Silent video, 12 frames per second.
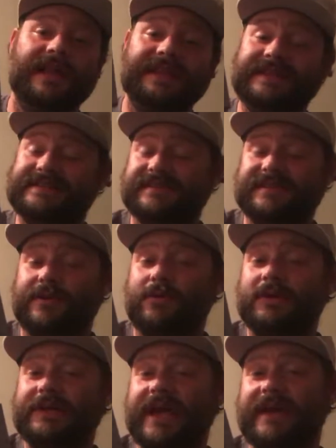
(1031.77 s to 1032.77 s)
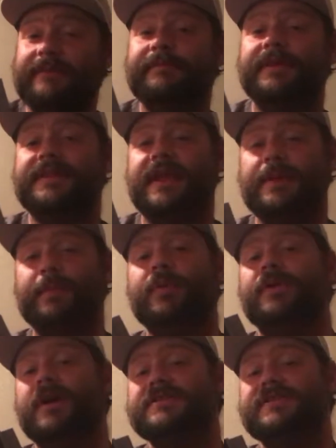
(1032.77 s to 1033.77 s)
This is a cool game, but they
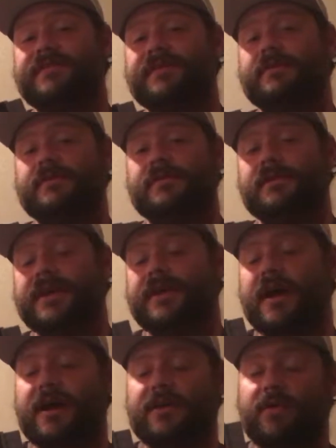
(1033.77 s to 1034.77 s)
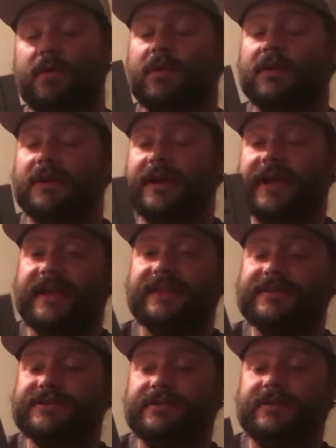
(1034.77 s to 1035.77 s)
progressively got cooler in
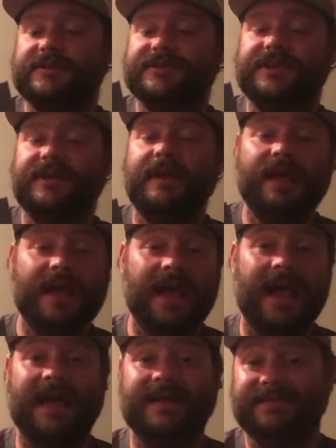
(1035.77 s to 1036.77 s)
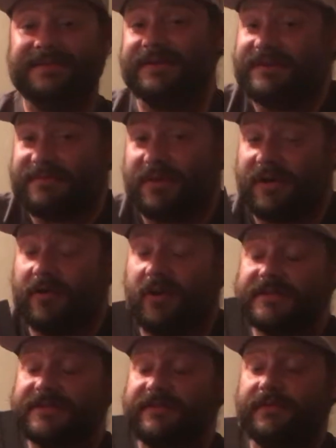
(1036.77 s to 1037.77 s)
the trilogy, and they're
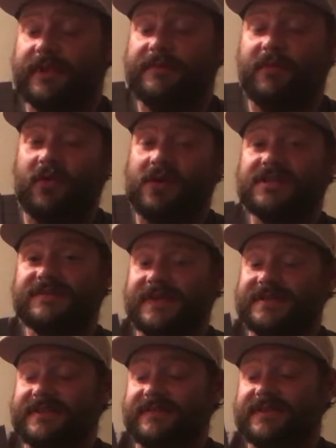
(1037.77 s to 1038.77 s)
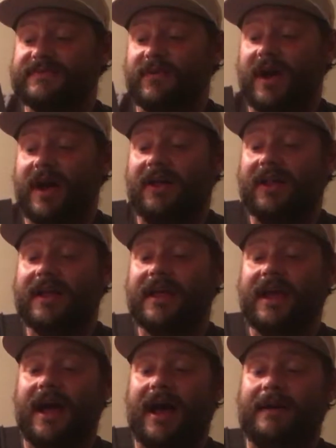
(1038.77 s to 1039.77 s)
progressively more expensive as well.
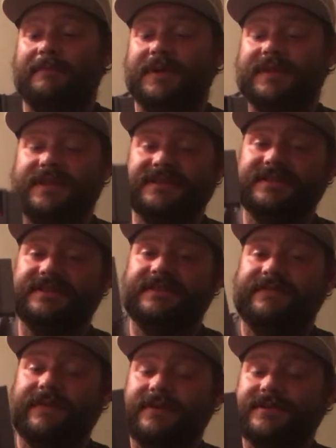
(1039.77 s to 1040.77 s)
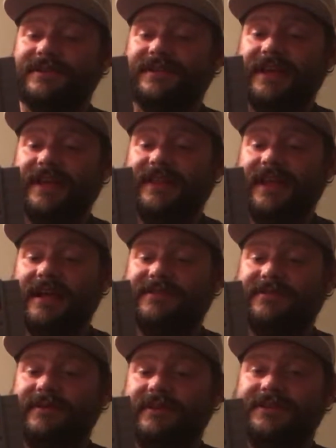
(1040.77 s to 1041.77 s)
But this is the first in that
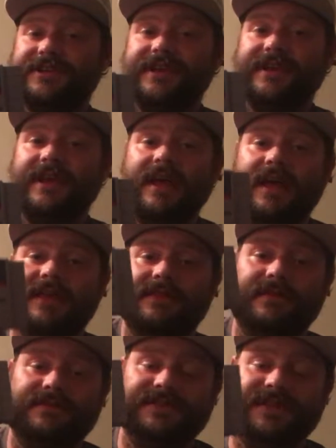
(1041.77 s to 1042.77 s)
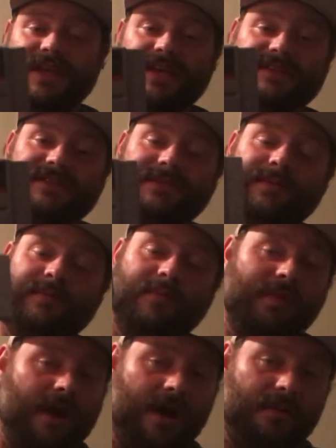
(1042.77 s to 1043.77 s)
trilogy. There's this,
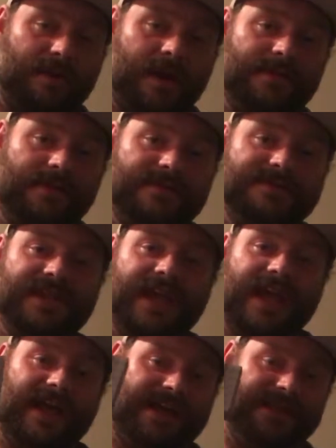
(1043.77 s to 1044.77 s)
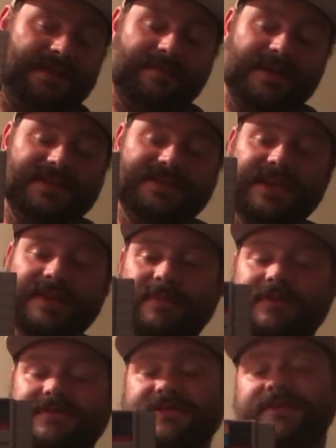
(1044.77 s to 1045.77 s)
Brawl Brothers, and the
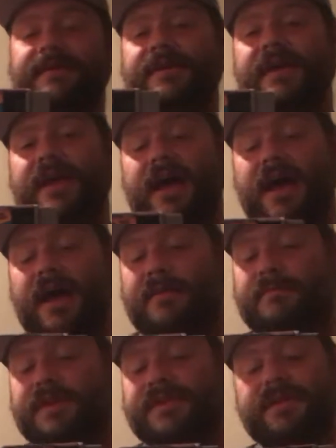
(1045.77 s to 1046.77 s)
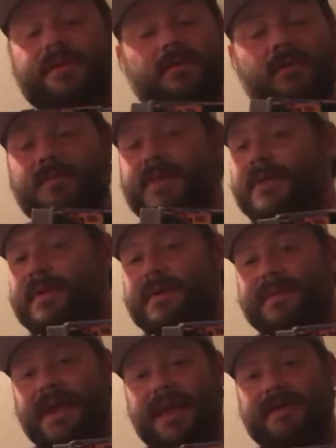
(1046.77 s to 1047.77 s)
Peacekeepers. But they're cool beat 'em
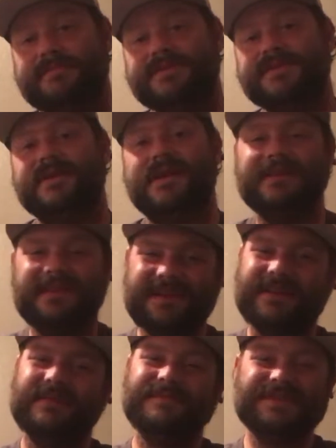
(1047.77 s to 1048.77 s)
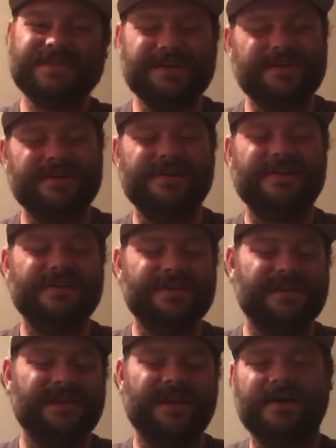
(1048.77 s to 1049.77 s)
up games. A little obscure,
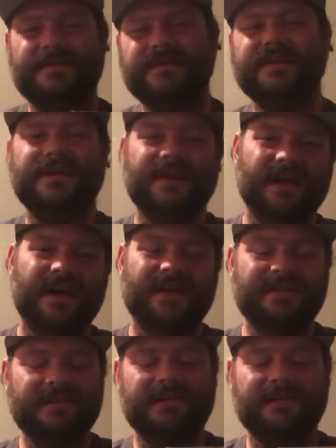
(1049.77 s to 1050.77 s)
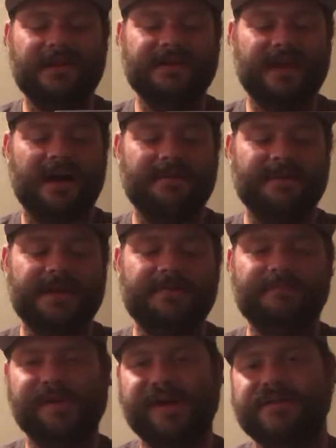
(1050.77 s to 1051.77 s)
a little
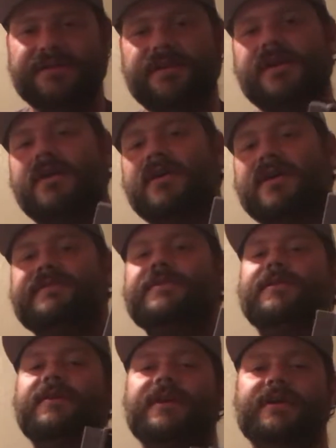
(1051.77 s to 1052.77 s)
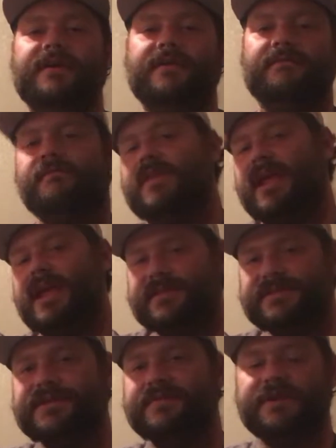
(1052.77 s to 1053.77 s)
uncommon, but if you're
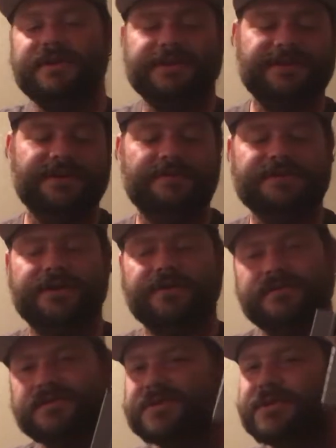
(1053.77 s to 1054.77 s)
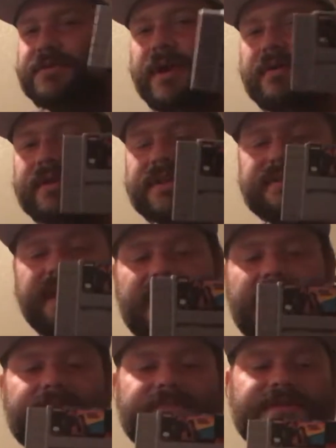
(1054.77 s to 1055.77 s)
in Super Nintendo circles, you know these
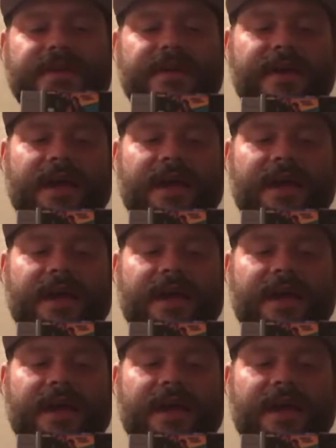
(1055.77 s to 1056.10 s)
games.